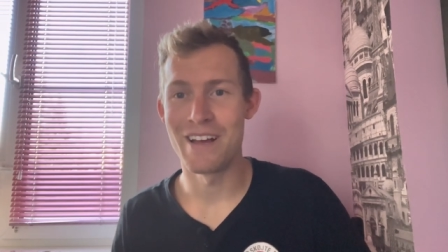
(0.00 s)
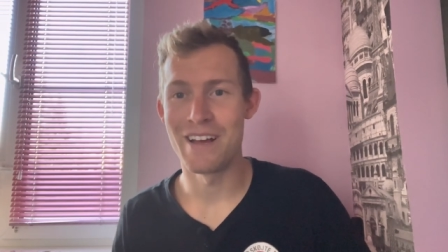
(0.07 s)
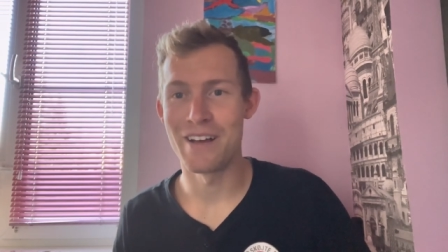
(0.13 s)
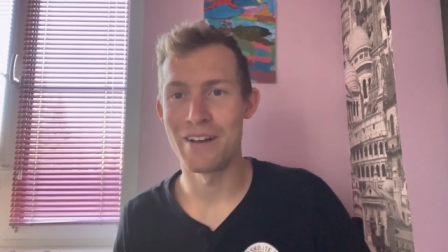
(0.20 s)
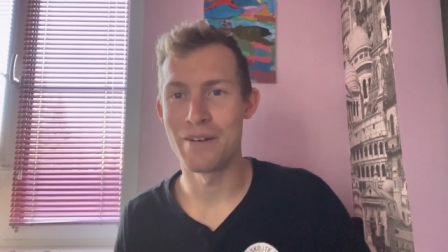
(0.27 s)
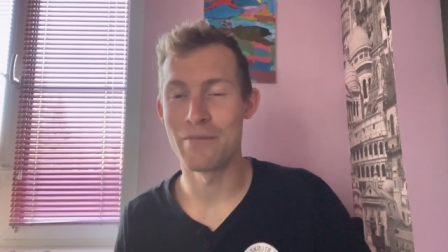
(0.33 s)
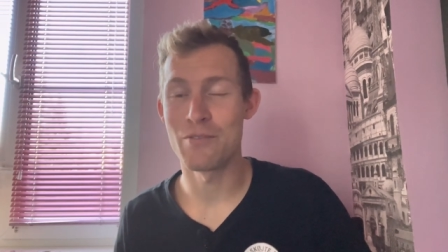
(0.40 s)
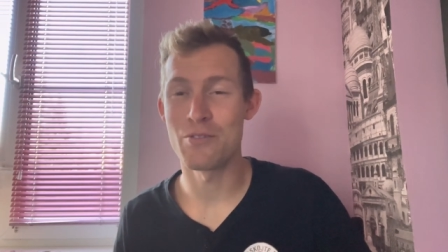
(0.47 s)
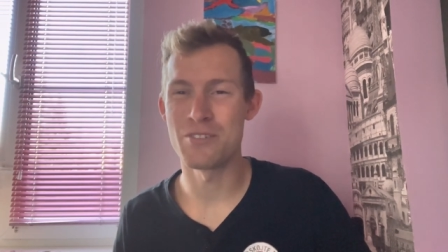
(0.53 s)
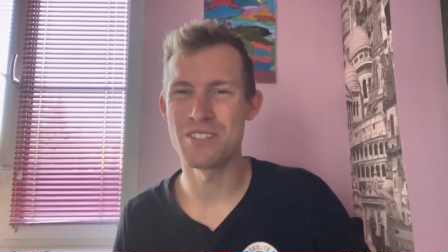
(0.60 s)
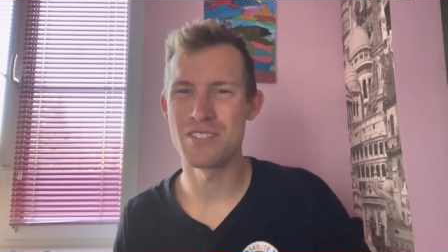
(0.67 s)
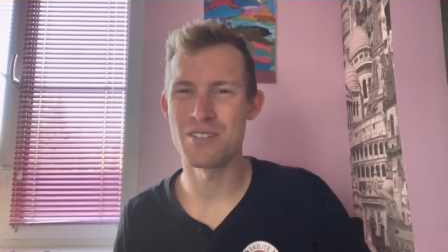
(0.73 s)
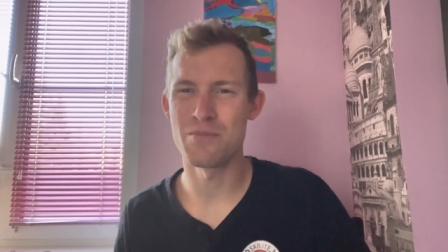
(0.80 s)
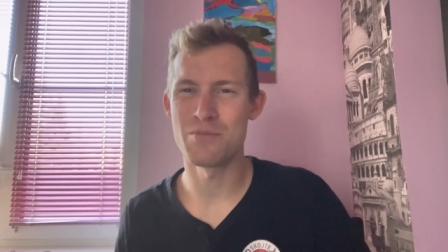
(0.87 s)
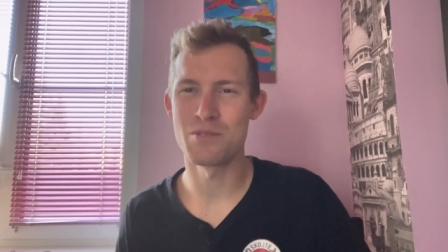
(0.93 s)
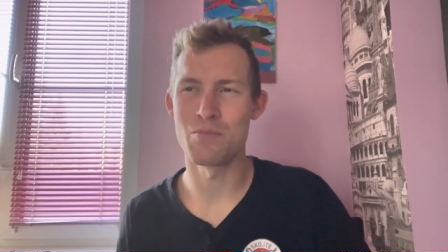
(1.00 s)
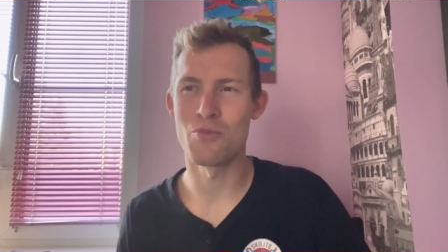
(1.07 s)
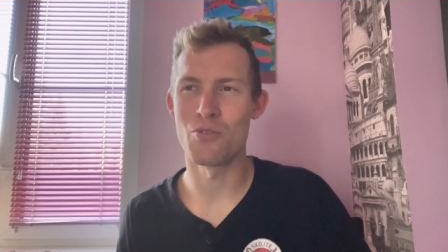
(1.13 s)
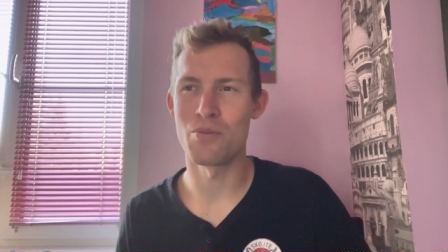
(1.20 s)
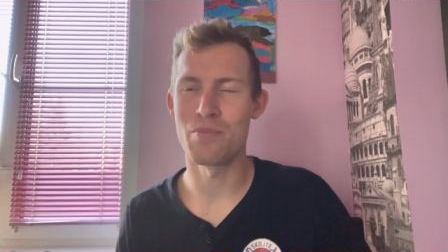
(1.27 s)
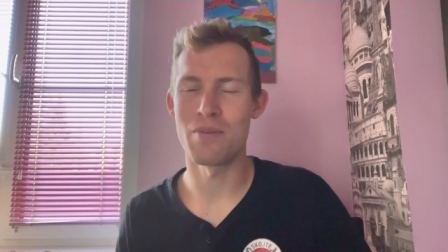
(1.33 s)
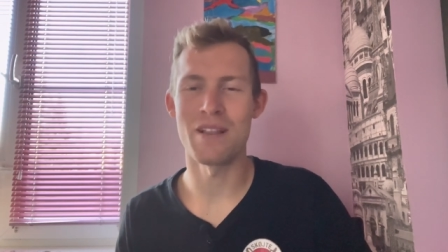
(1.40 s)
Uh, of course, it's almost
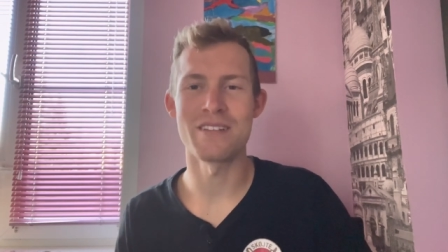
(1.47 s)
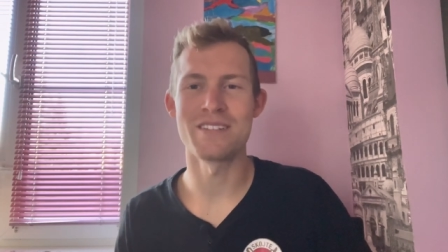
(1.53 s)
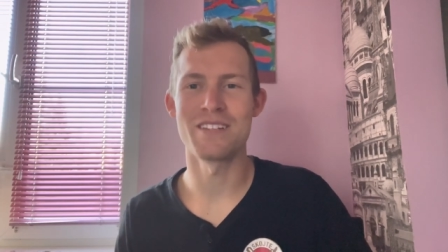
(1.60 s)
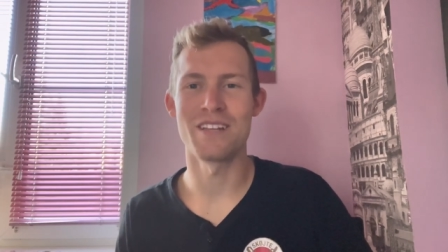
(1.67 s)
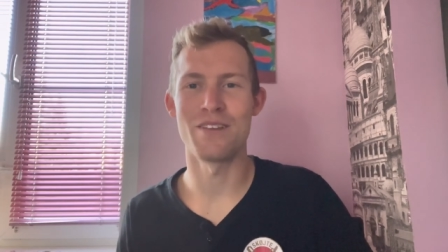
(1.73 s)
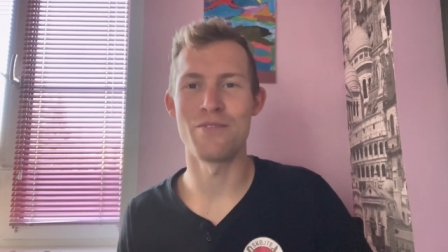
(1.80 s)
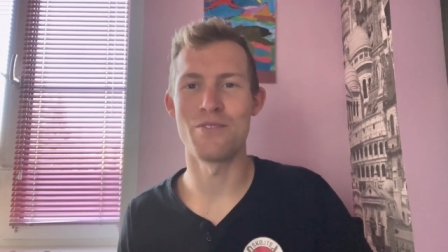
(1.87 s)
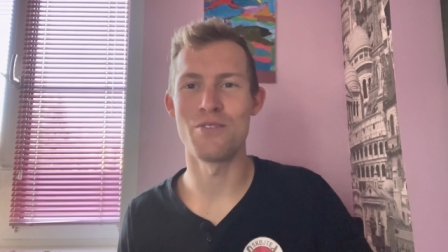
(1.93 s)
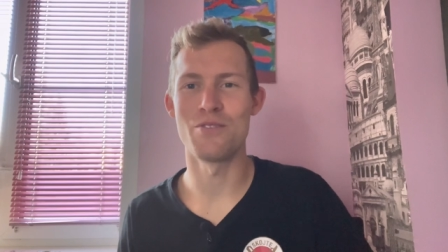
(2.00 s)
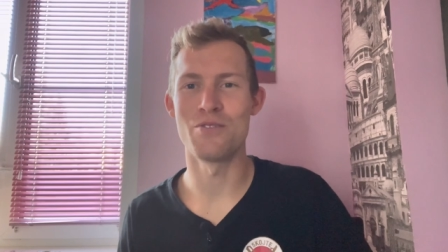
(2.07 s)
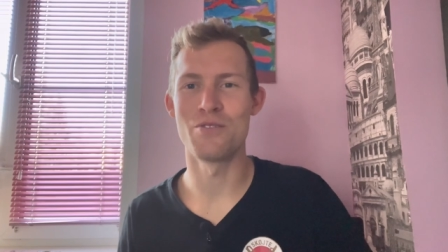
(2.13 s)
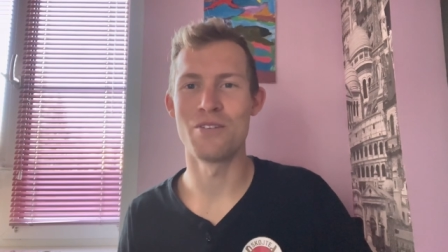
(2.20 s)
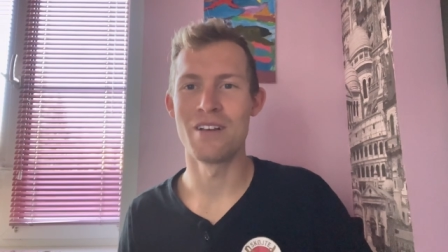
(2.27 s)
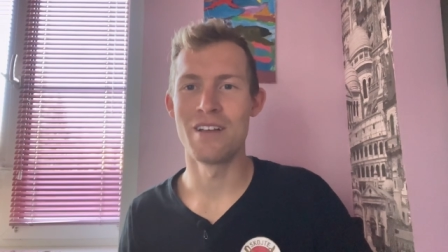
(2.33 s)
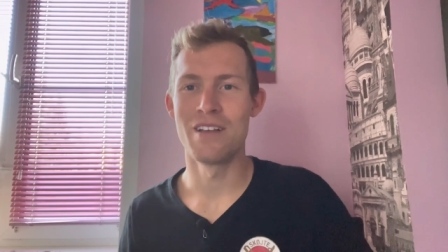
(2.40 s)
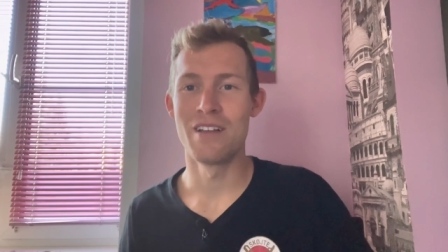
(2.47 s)
more pleasant if you